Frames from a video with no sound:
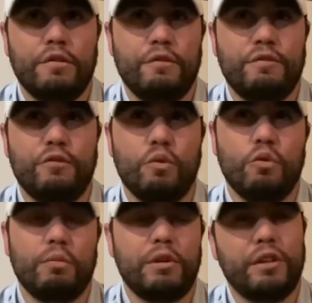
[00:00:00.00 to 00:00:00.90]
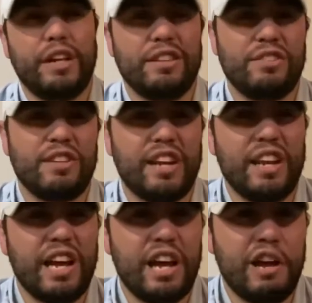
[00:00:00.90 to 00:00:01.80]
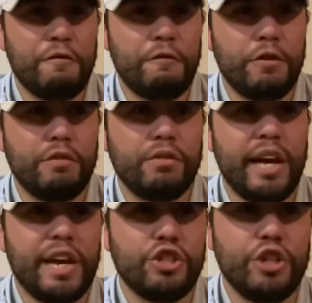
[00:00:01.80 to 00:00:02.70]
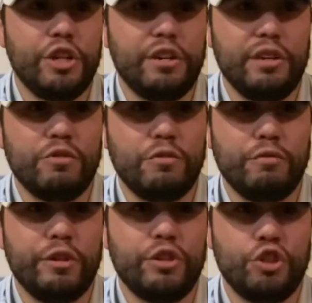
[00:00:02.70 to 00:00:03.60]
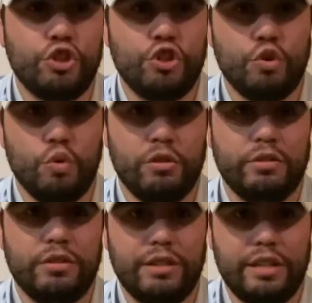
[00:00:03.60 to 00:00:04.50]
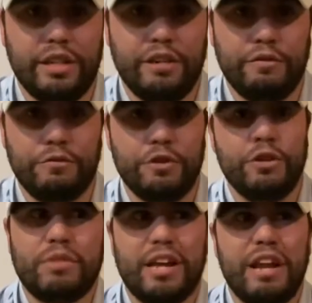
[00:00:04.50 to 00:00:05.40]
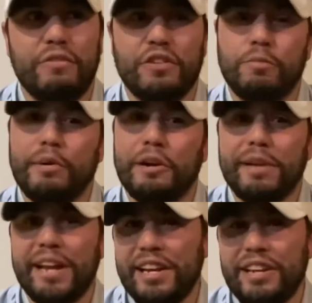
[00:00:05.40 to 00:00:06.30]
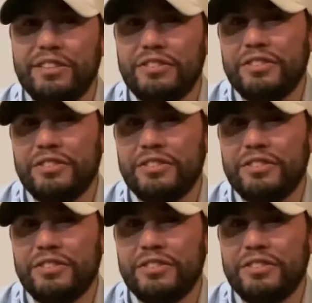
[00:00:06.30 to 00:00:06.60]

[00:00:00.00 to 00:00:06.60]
for probably like the second half of last year, and it was a very short-lived kind of experiment, I guess.